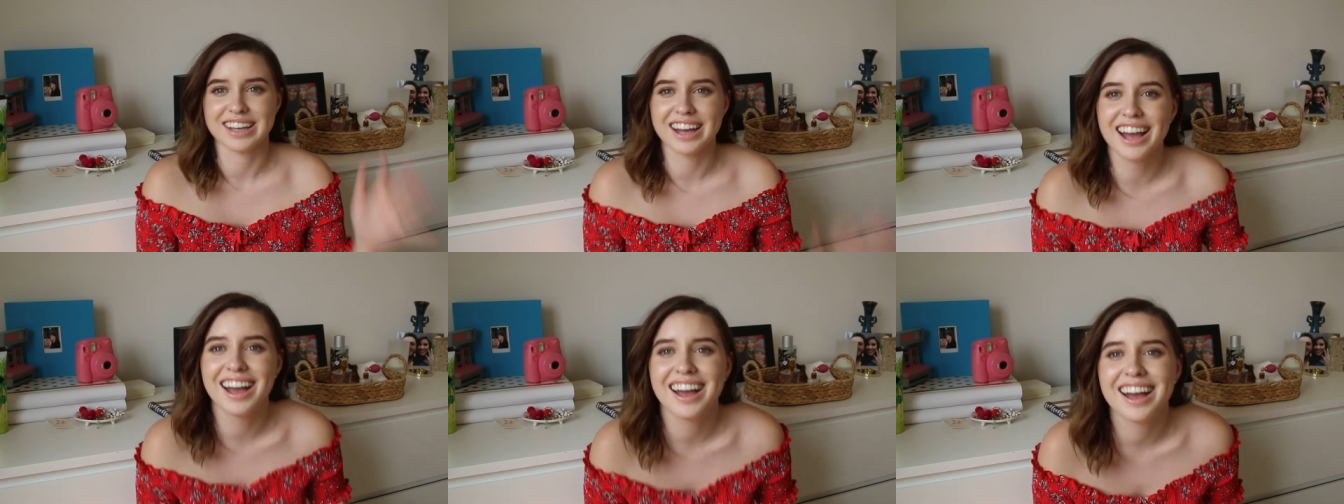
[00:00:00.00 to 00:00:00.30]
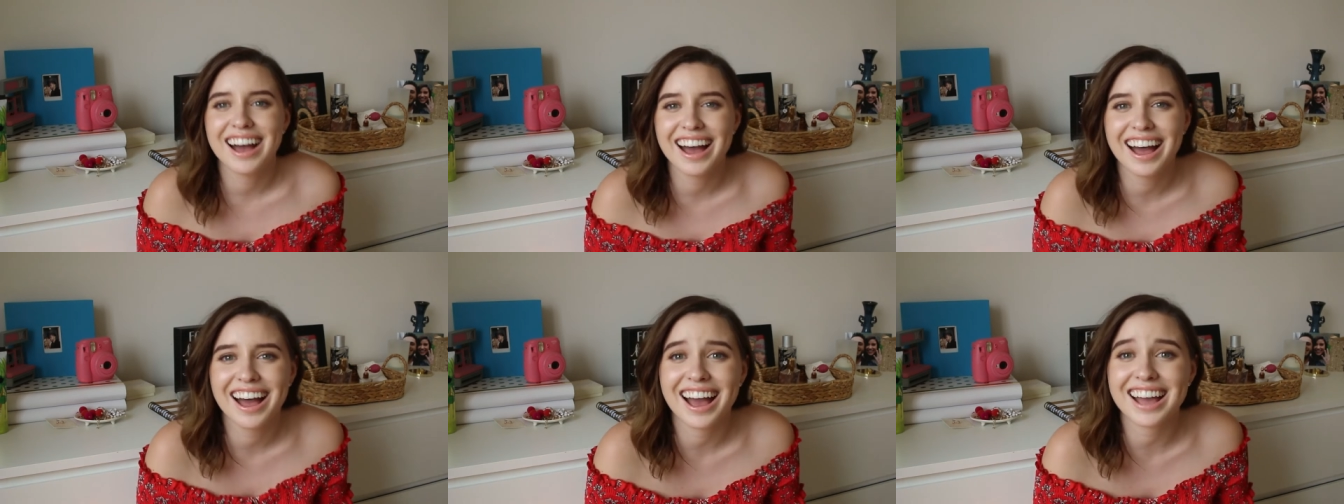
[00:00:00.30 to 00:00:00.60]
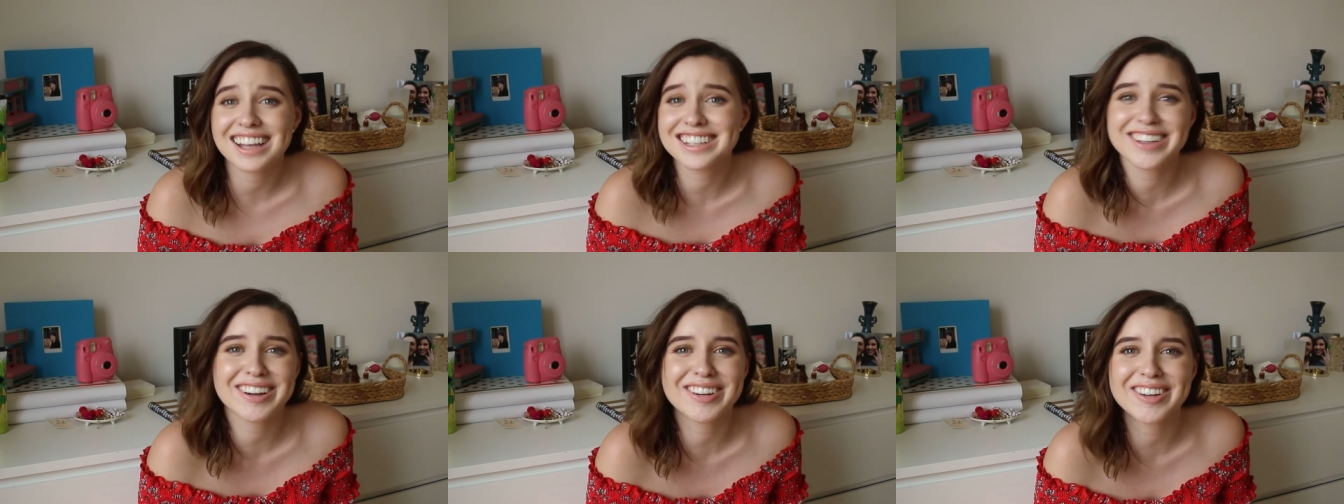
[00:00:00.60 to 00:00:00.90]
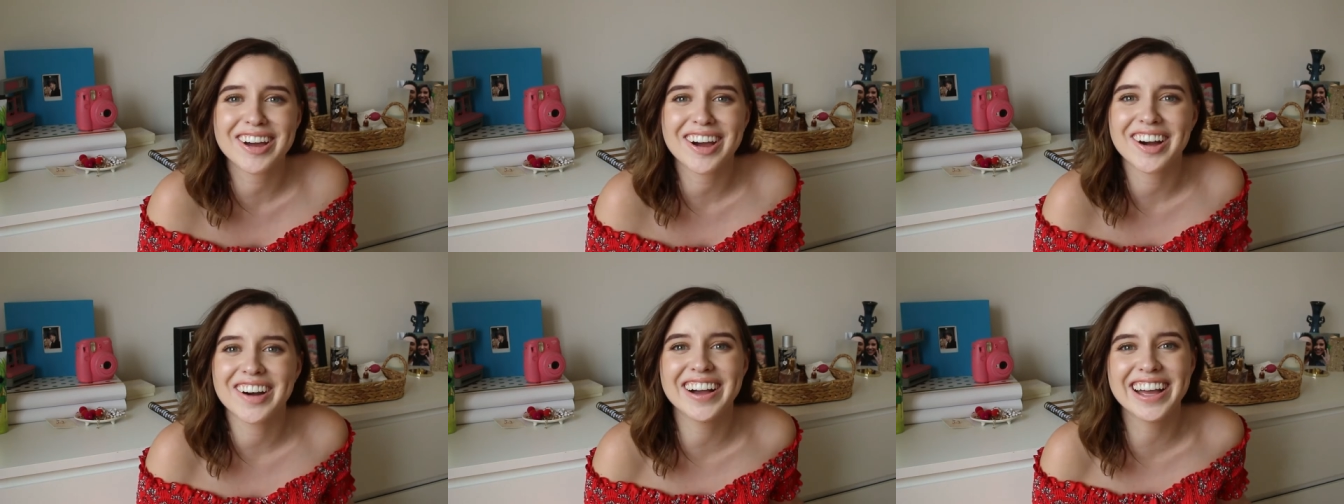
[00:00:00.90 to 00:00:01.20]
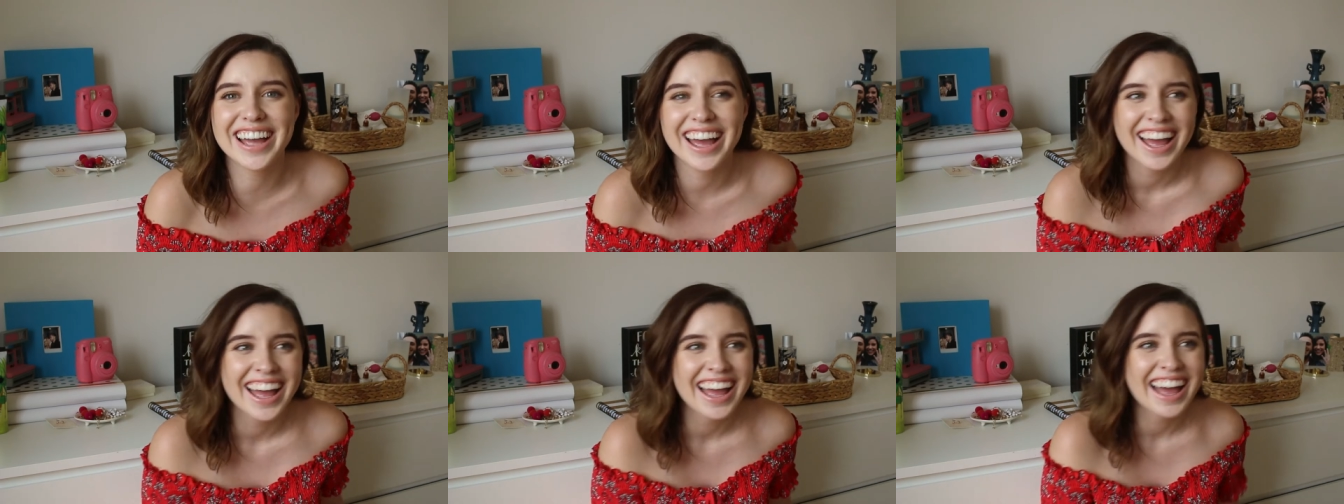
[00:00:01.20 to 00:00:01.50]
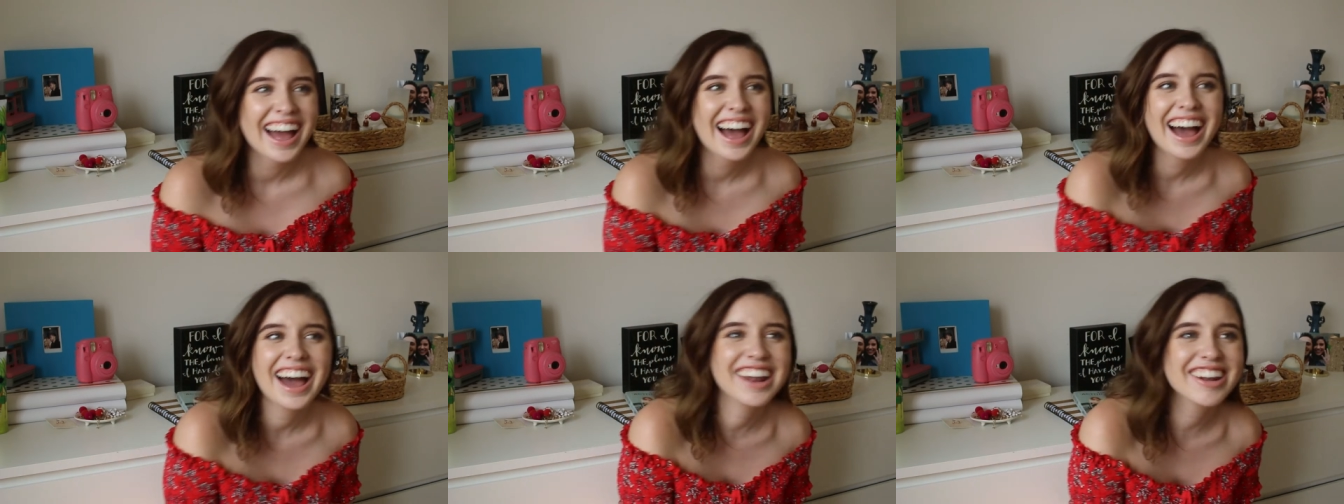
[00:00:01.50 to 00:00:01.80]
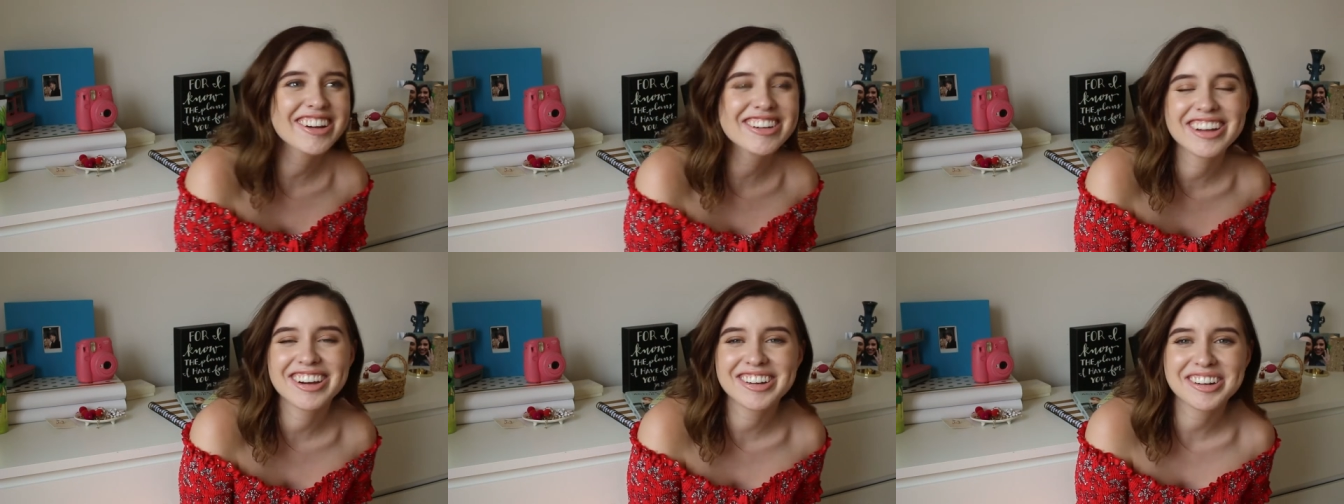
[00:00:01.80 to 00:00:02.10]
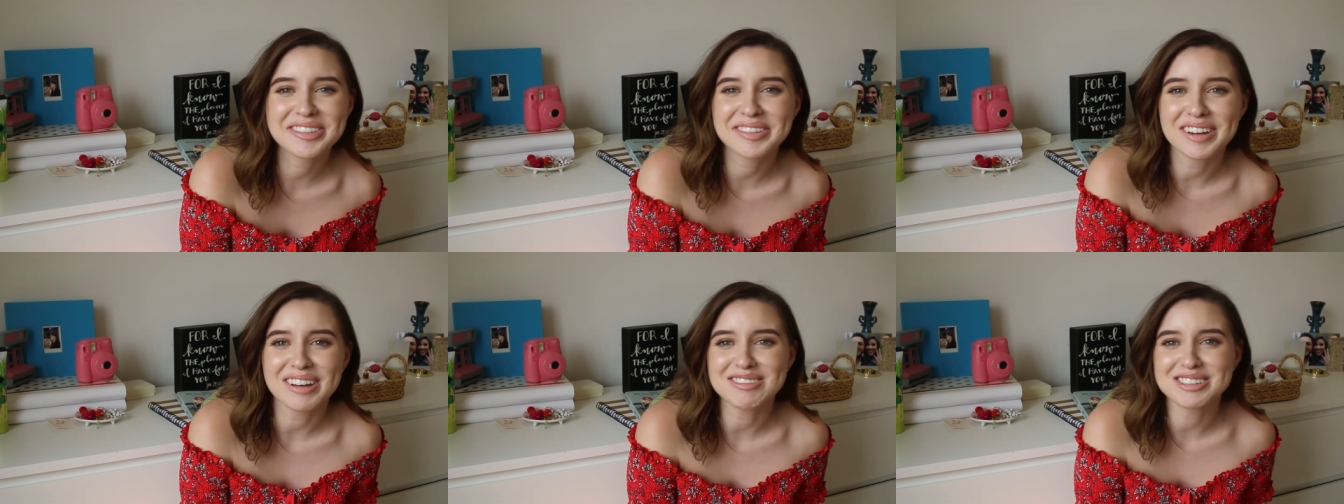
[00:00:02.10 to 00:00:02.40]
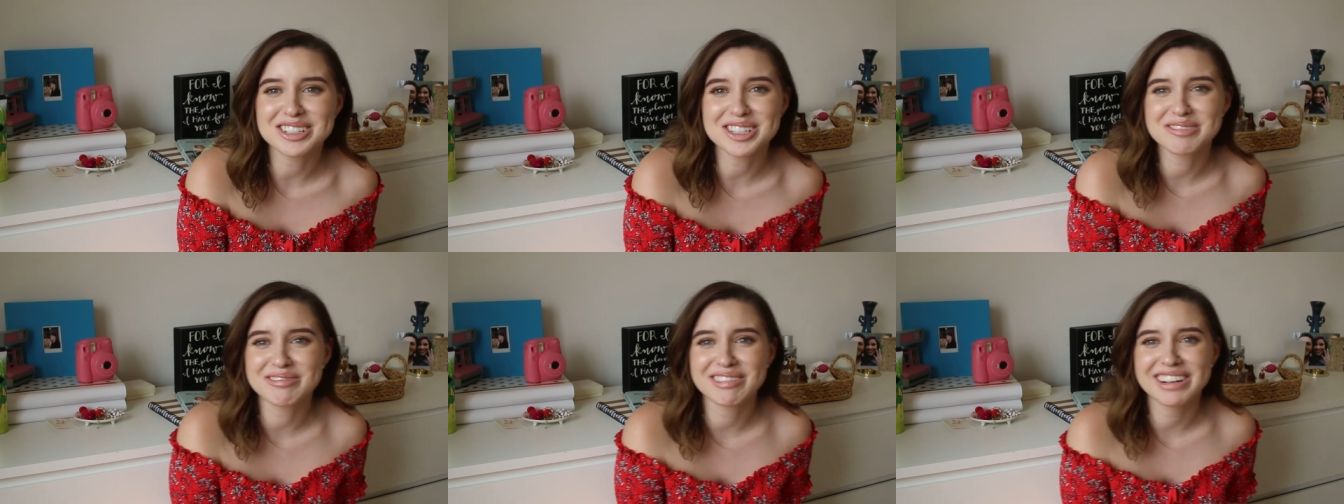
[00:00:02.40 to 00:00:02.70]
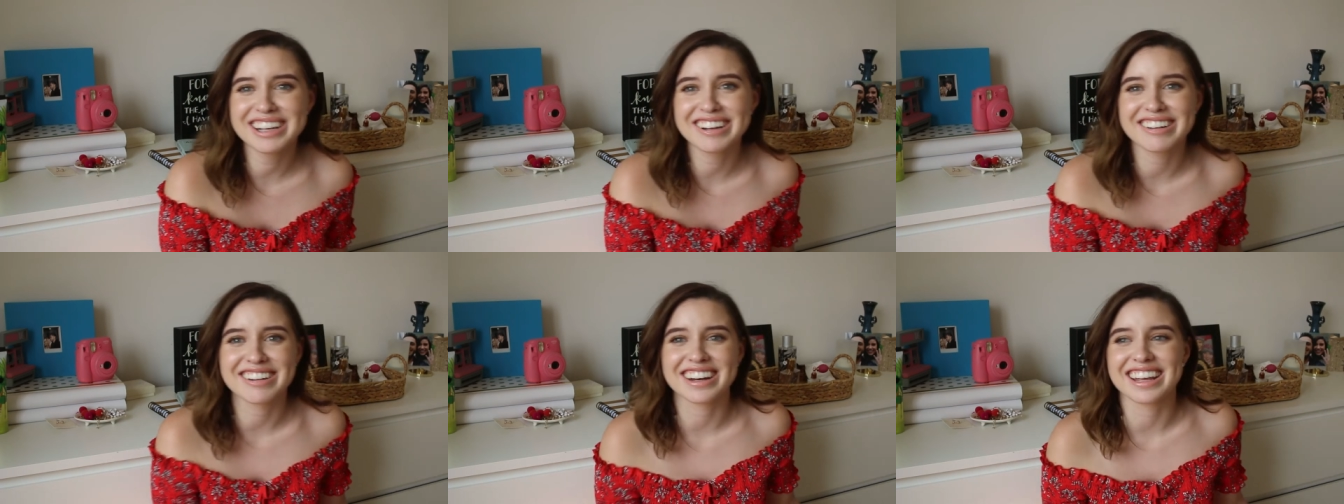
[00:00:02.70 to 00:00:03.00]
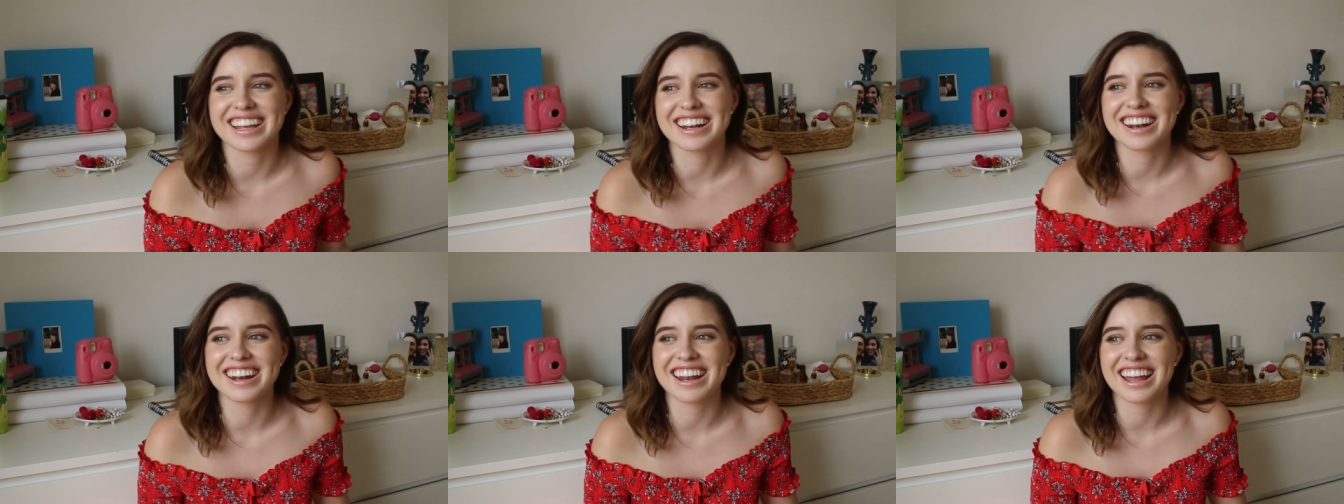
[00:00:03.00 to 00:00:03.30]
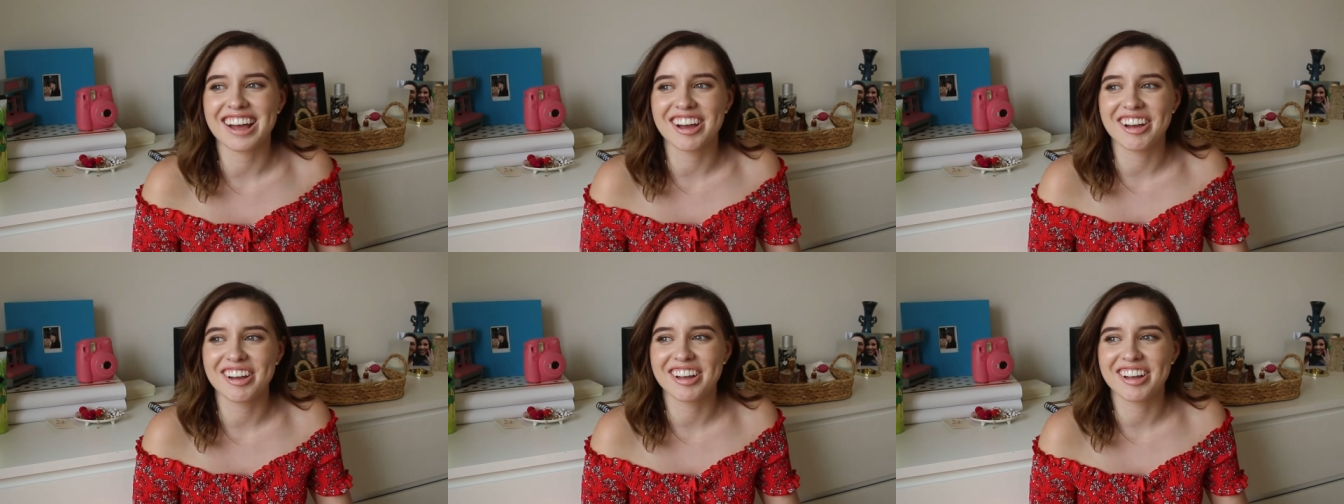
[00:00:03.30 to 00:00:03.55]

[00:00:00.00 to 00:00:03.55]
I don't know. I don't know if I'm just weird, and